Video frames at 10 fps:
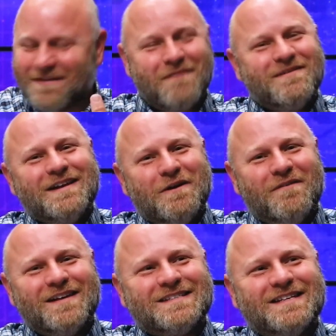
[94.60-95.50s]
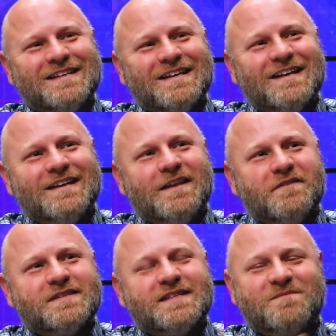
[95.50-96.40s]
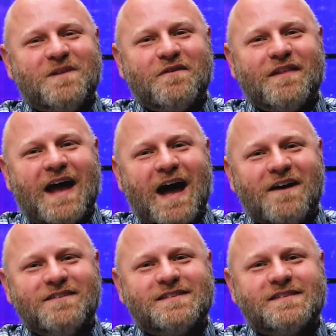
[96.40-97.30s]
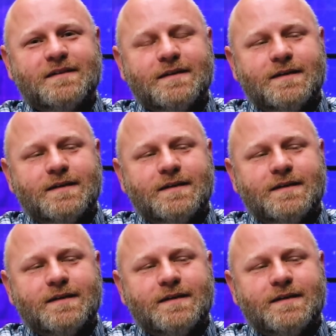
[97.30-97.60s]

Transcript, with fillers: I mean, who was it that was the Speaker of the House